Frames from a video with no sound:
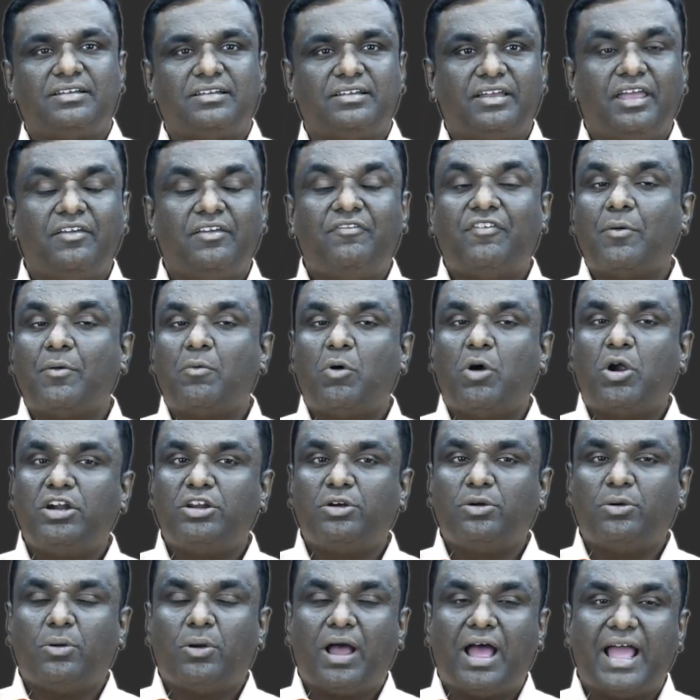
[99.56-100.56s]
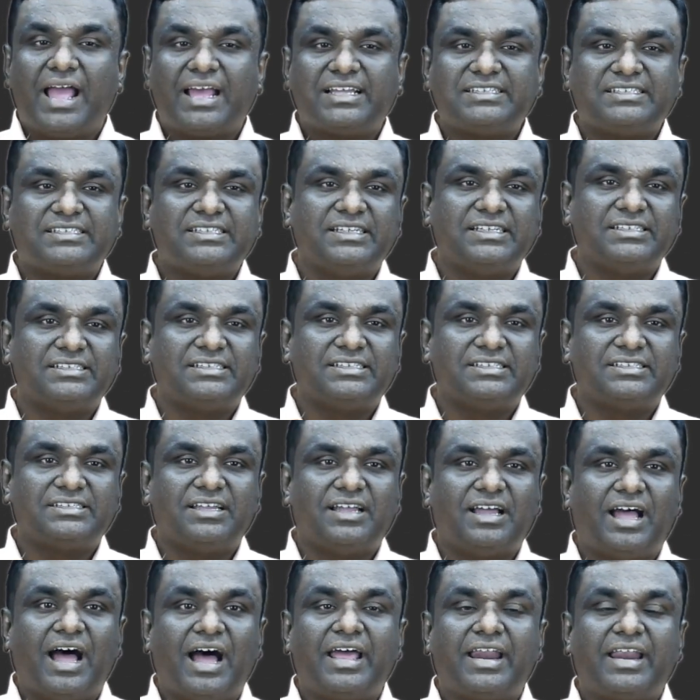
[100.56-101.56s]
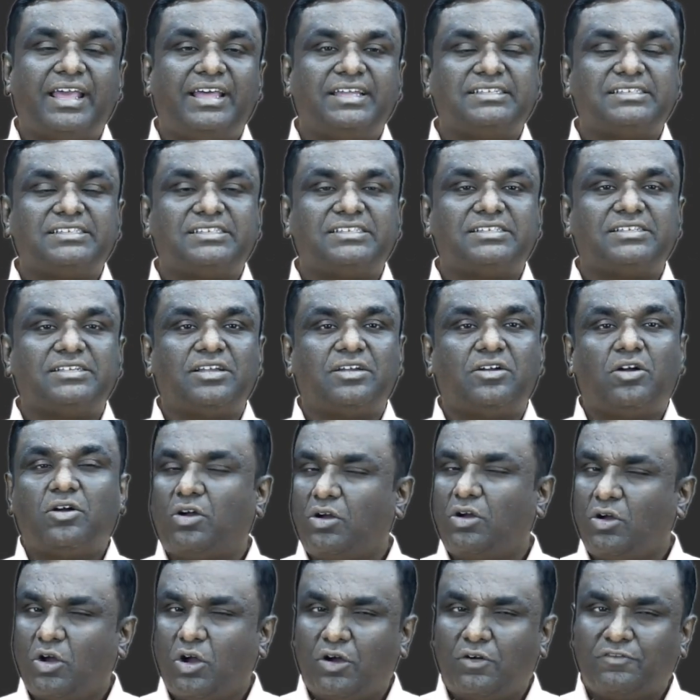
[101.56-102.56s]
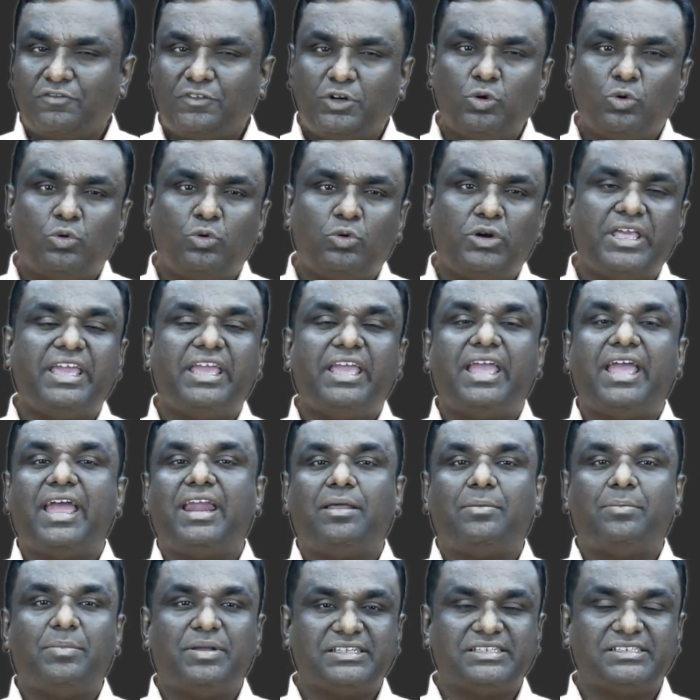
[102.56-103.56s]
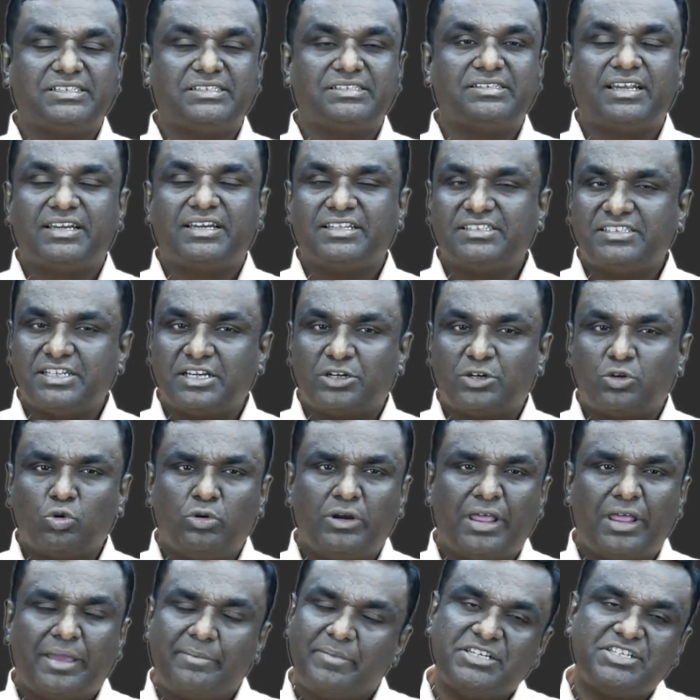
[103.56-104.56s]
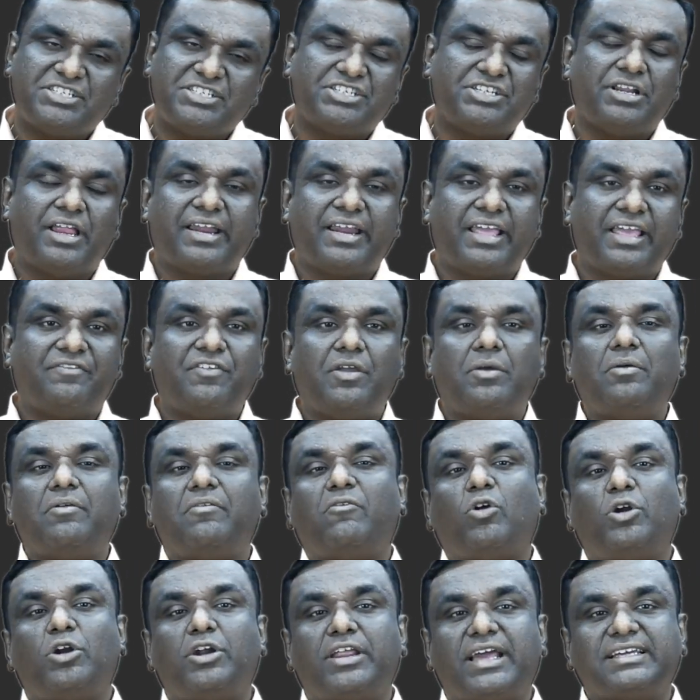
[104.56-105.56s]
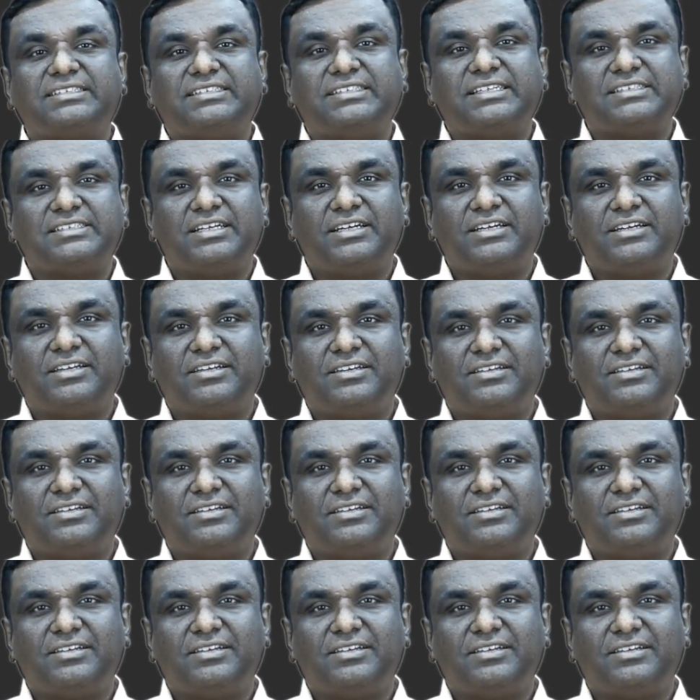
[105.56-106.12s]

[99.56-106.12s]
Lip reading: If I want to access arrays of 2D elements, that is a two-dimensional array, if you want to access it,